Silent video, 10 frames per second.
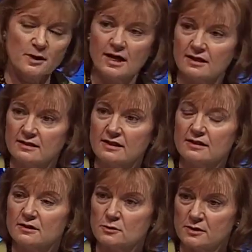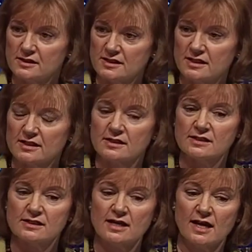reality in the Twin
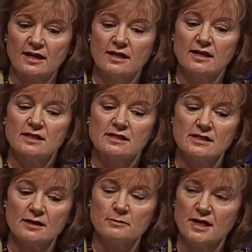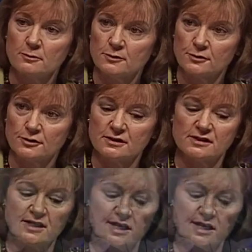Cities that some neighborhoods